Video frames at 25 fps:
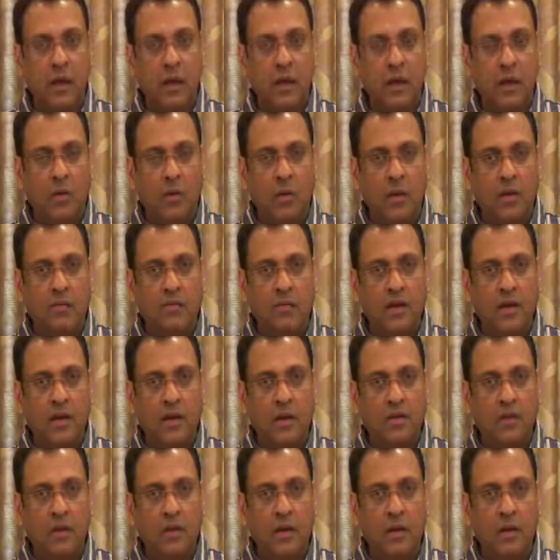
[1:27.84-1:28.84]
Now, if it
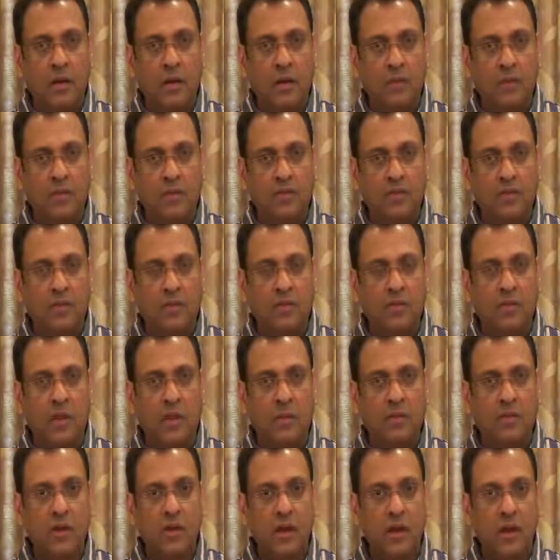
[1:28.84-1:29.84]
does not come to
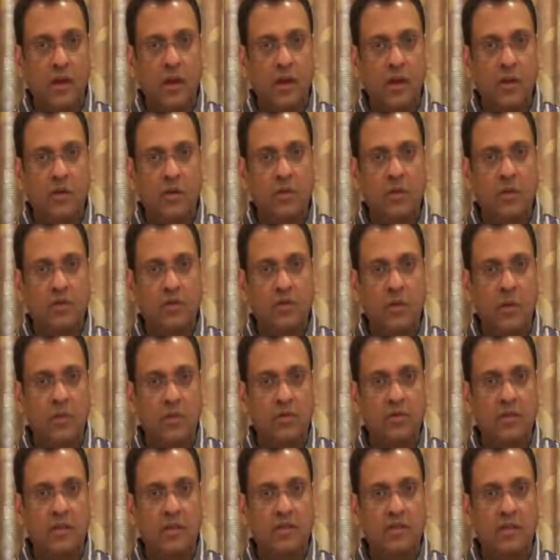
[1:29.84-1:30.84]
6,000 and it goes
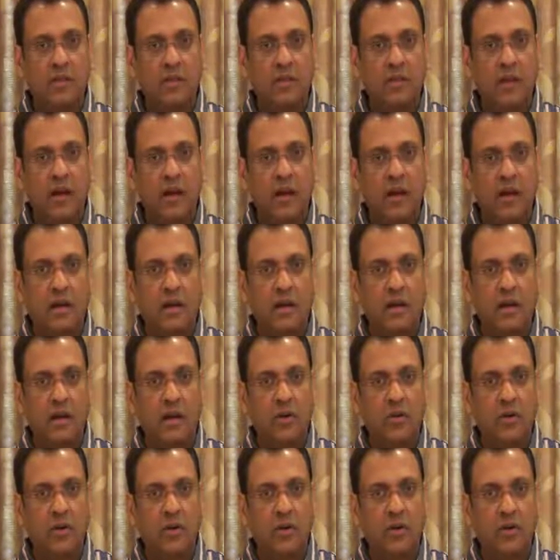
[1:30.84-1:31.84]
above 6,300,
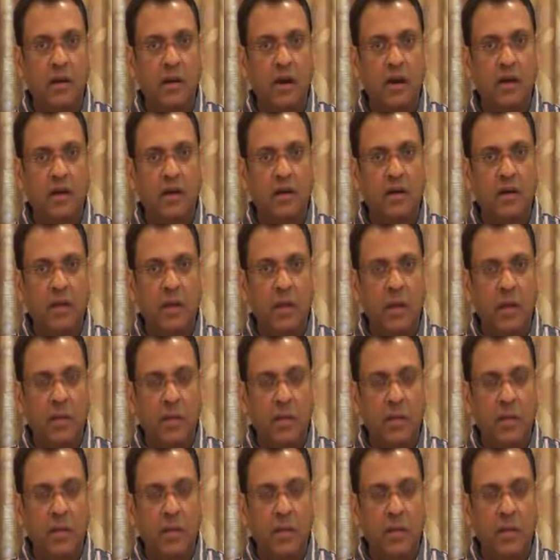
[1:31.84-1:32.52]
how do you trade it?